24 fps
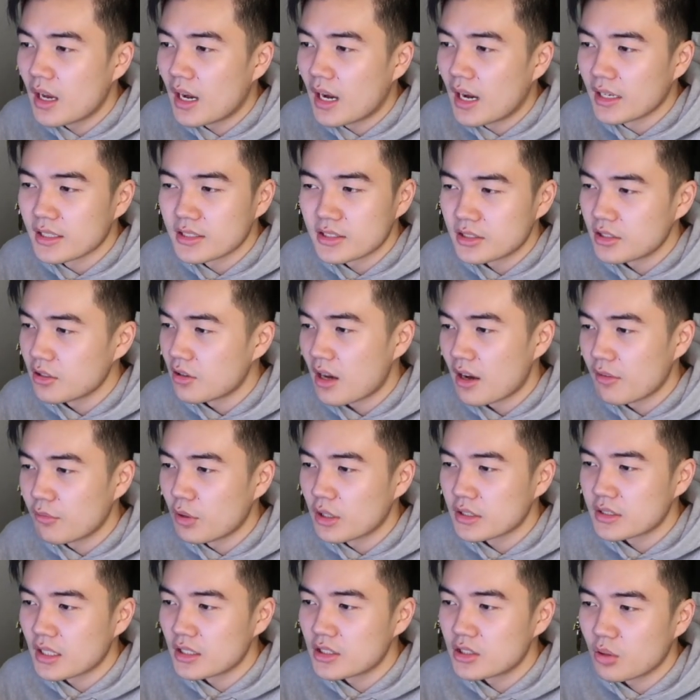I still have
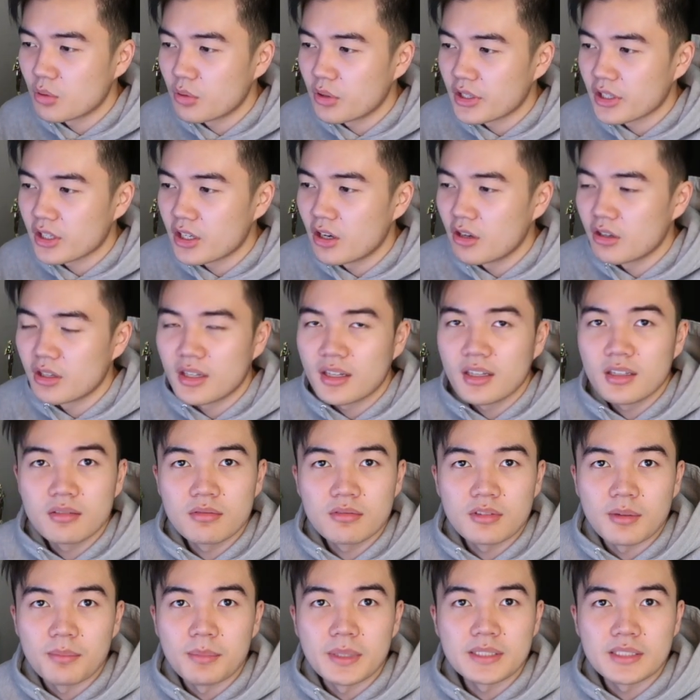West Side Story and Coda.
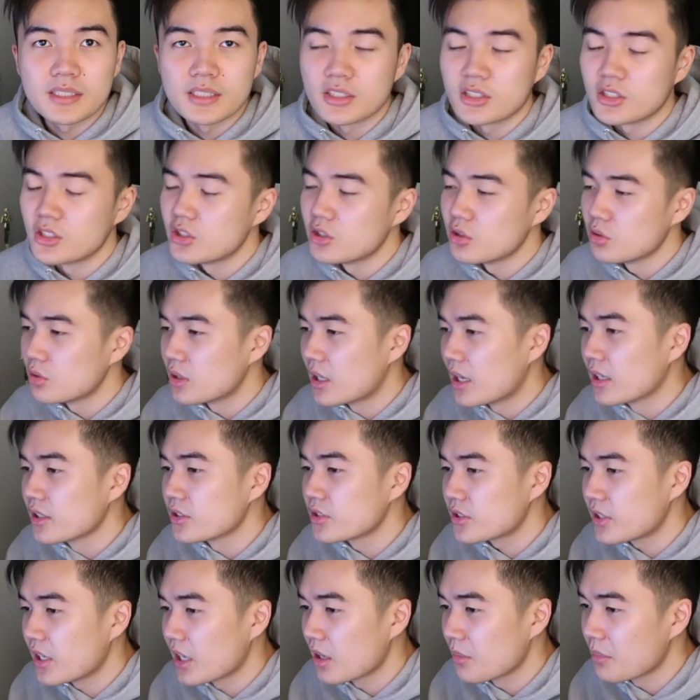The misses do not
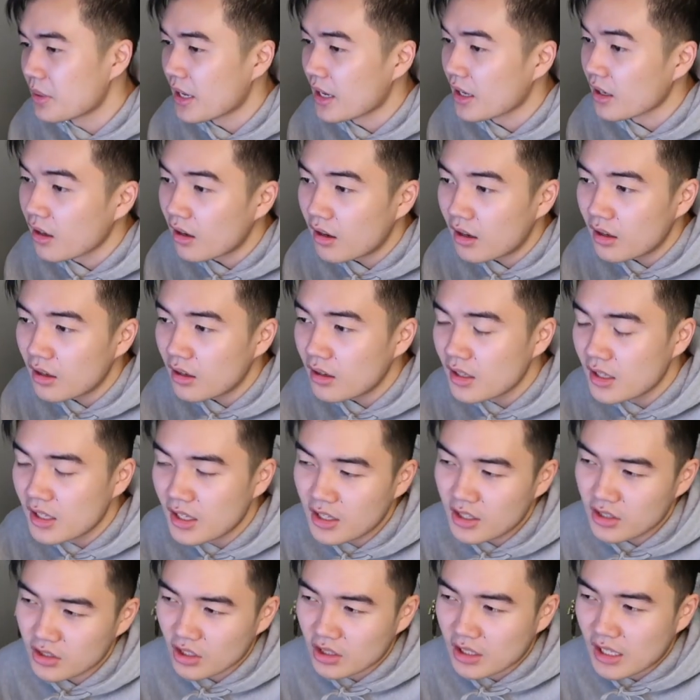scare me at all.
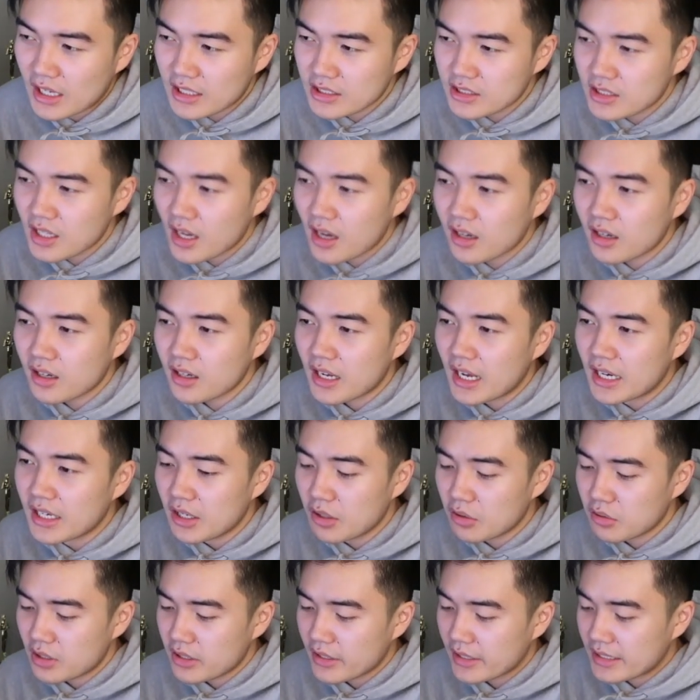The Lost Daughter, I
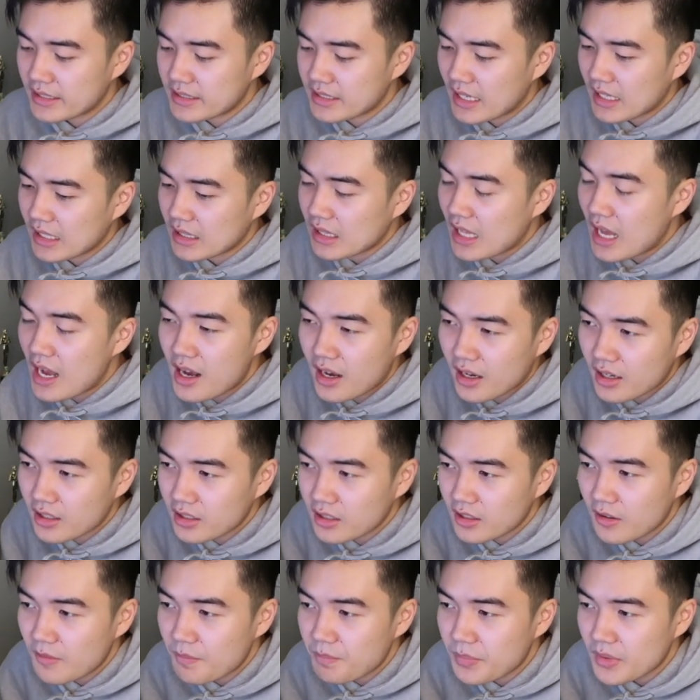don't think, is a
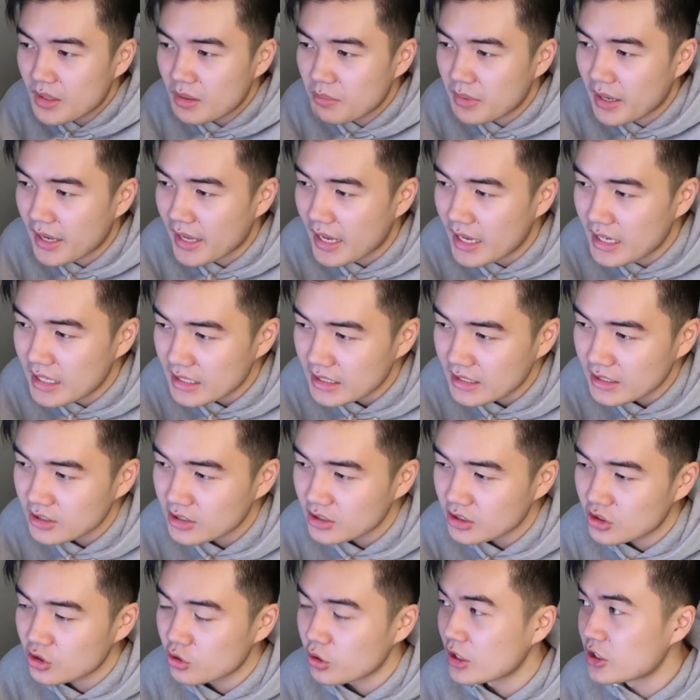lock by any
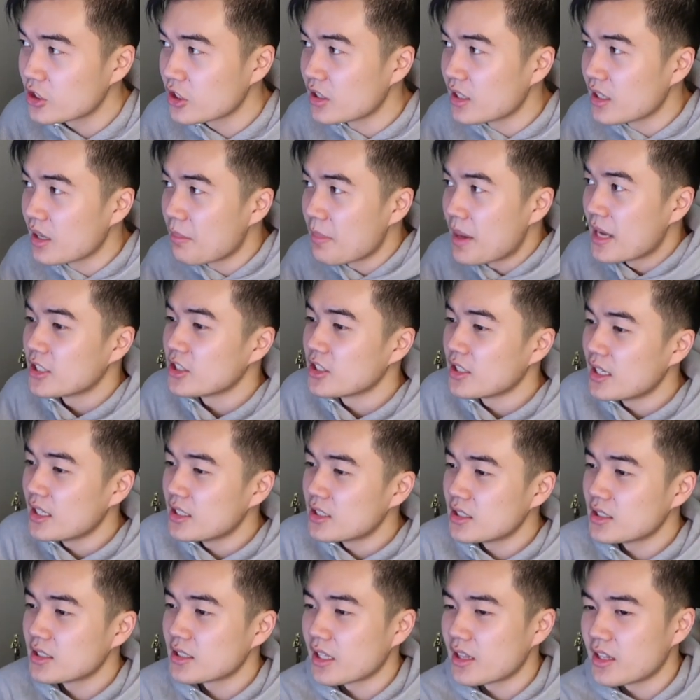stretch of the
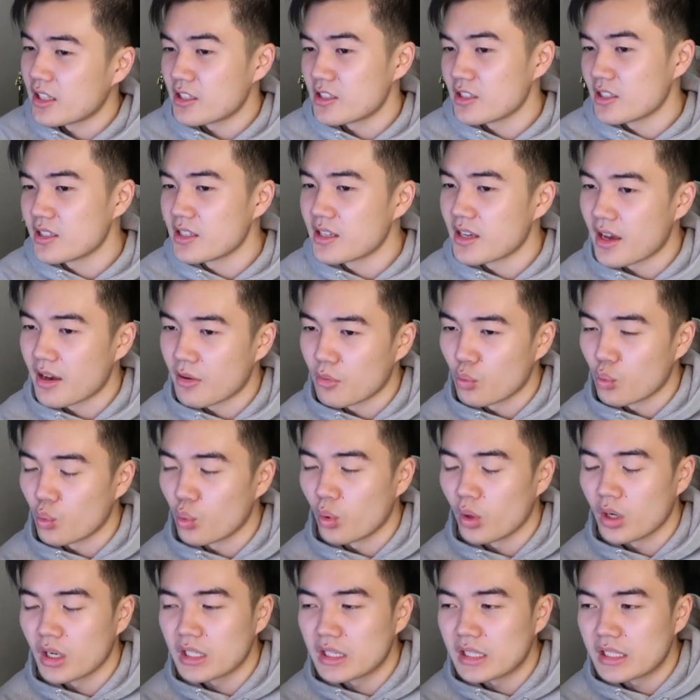imaginations. I think you get
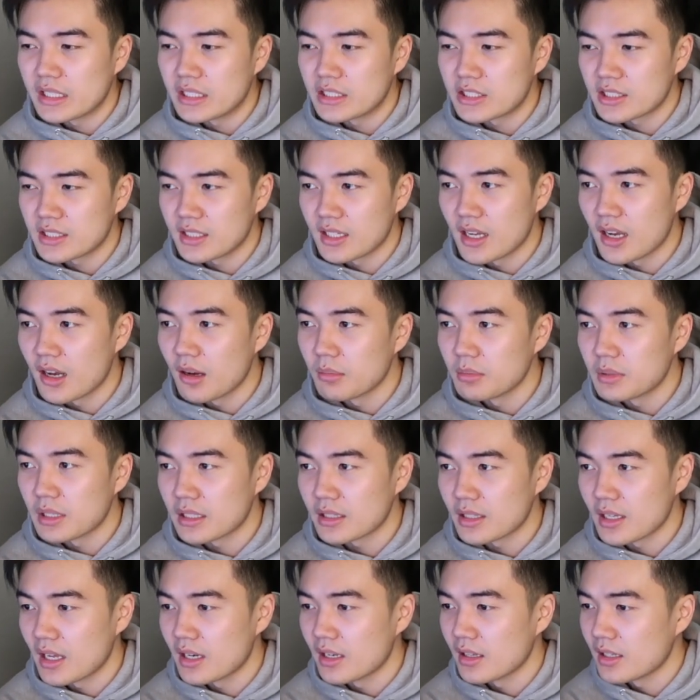weirdly snubbed
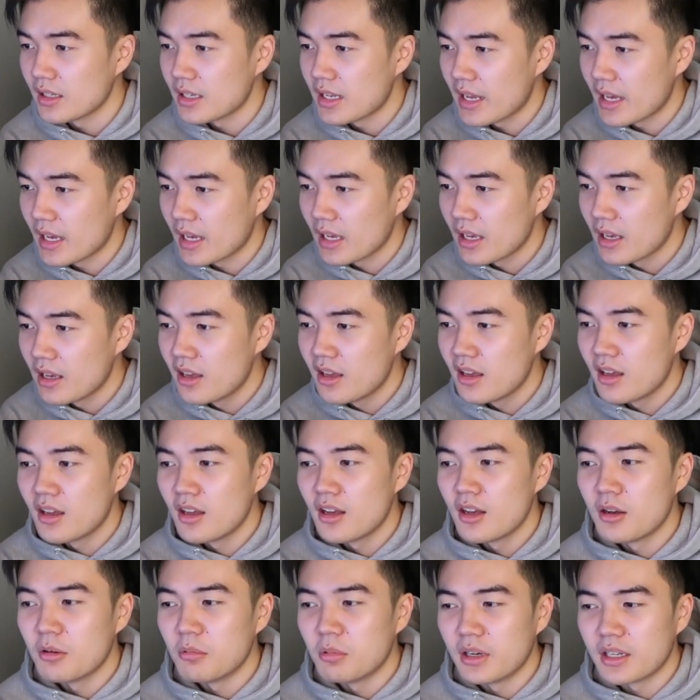at the end of the day.
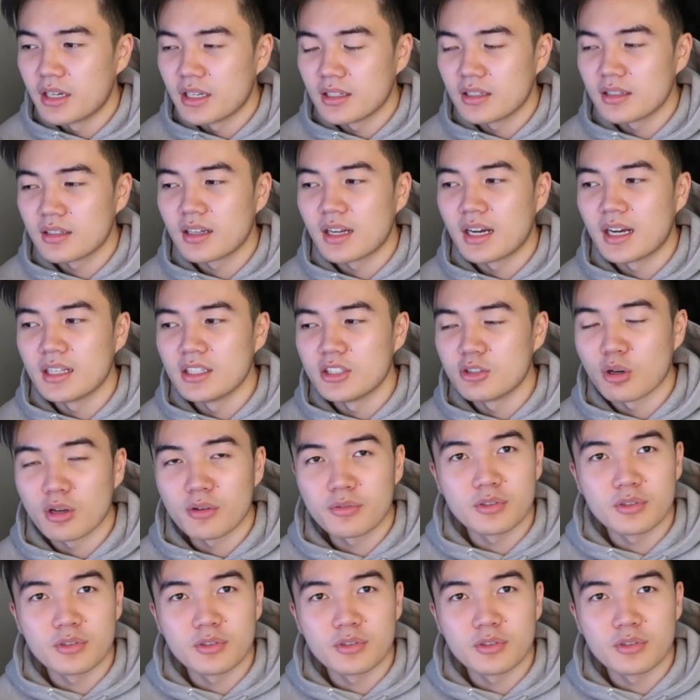But do I